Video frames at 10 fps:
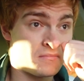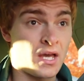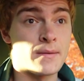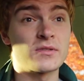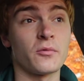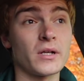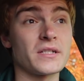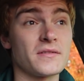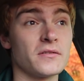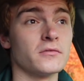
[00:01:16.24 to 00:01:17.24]
I'm
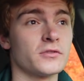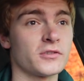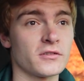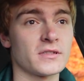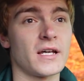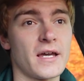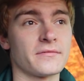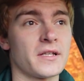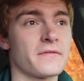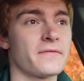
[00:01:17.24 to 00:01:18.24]
22, shouldn't I
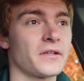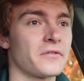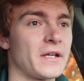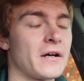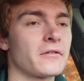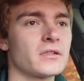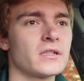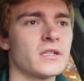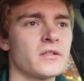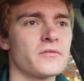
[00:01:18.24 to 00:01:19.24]
have life figured out?
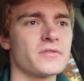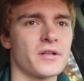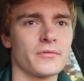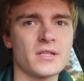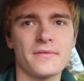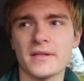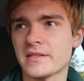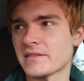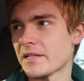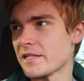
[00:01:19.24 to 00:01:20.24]
Which I really
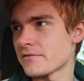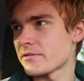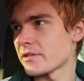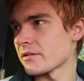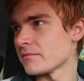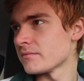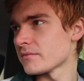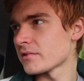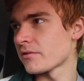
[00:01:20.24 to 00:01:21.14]
think is an interesting